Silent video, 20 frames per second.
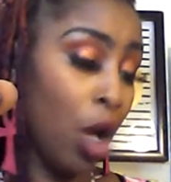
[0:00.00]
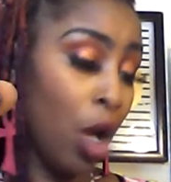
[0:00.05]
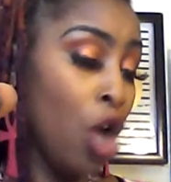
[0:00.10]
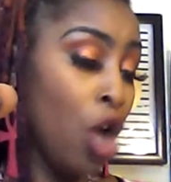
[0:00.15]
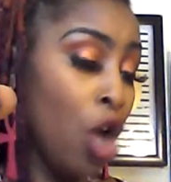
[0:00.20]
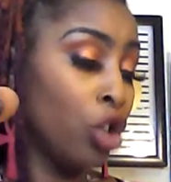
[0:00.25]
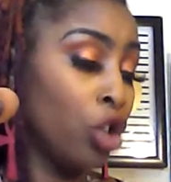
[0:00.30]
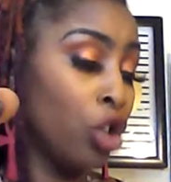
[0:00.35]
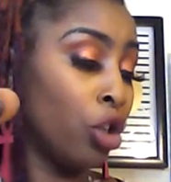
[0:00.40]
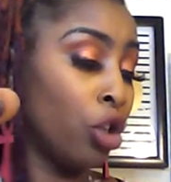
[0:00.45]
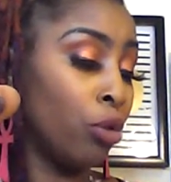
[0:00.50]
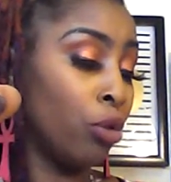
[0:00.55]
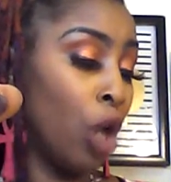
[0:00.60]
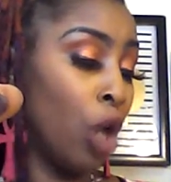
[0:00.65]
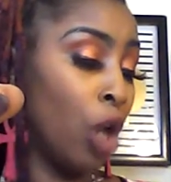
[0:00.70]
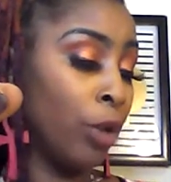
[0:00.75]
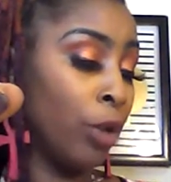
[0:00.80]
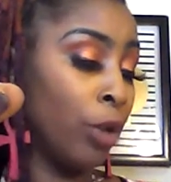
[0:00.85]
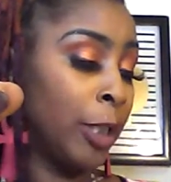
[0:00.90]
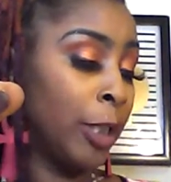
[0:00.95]
So don't
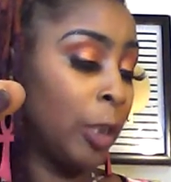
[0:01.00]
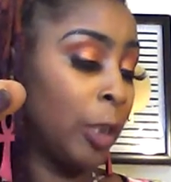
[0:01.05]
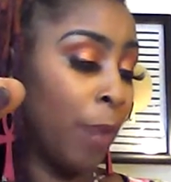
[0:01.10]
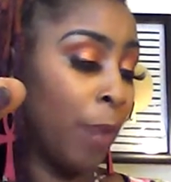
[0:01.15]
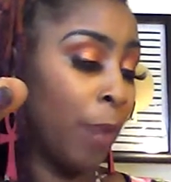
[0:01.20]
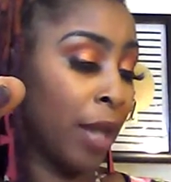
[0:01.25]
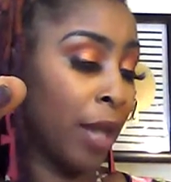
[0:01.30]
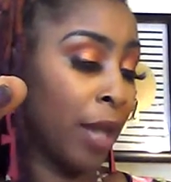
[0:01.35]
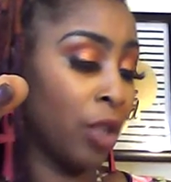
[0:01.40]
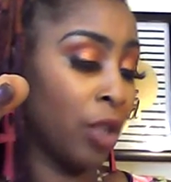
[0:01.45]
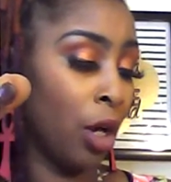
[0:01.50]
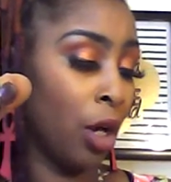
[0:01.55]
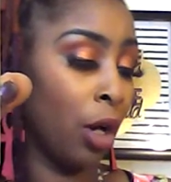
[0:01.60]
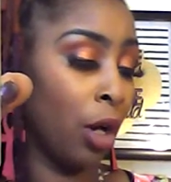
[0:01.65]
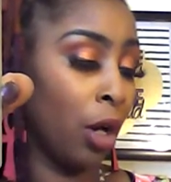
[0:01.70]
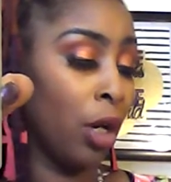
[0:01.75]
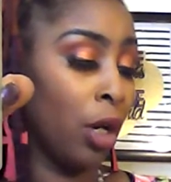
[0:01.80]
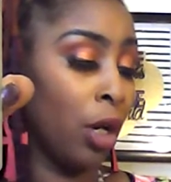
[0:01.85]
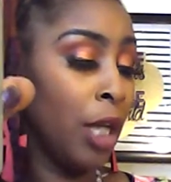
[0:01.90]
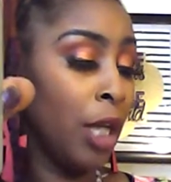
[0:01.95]
expect
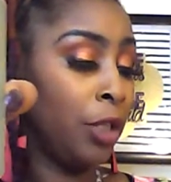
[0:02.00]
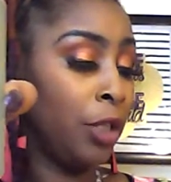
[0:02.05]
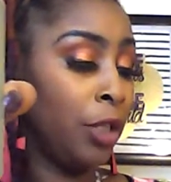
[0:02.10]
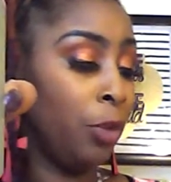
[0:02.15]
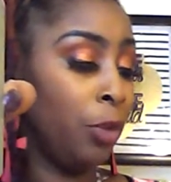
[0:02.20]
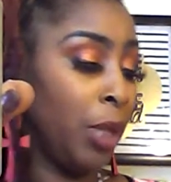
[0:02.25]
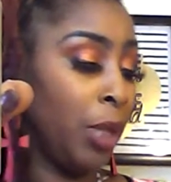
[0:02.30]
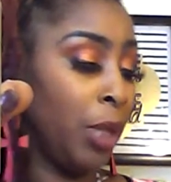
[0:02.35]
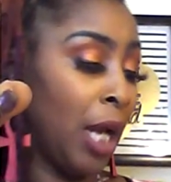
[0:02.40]
her to be a